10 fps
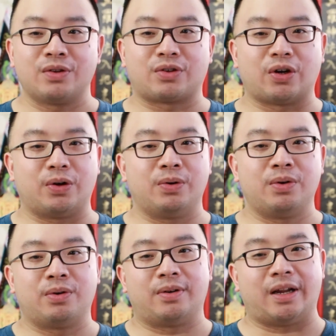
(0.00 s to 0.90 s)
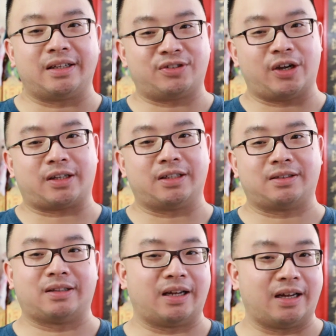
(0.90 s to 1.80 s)
So let's check
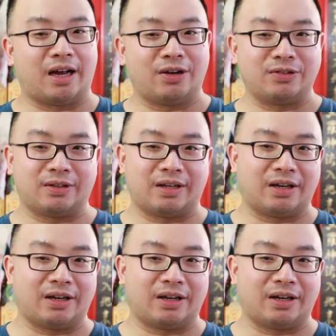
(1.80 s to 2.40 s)
this thing out